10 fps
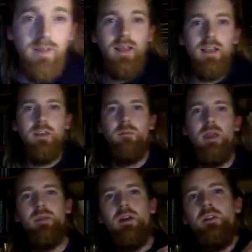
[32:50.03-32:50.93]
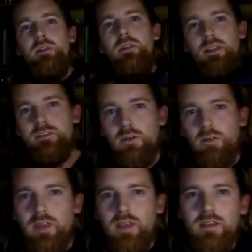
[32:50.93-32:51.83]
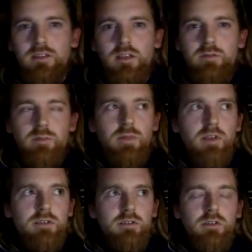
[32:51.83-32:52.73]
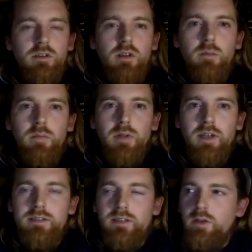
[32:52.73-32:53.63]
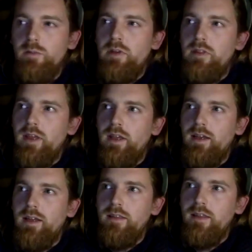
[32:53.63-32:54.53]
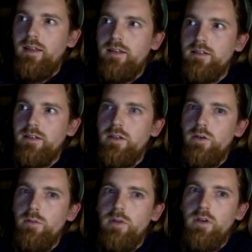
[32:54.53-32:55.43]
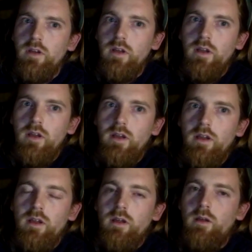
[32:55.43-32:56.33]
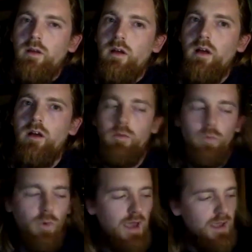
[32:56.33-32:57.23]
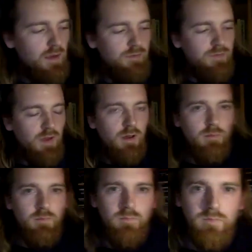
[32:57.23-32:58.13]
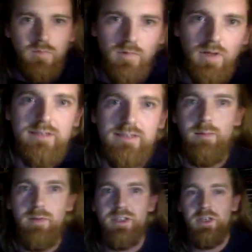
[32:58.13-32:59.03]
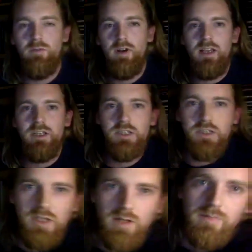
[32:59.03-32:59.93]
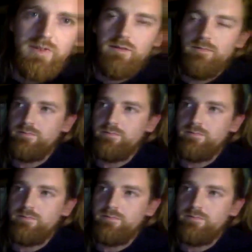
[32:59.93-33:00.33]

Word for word: you know maybe other things don't think in terms of personhood but it's a human thing and i think it's a human way of um, establishing relationships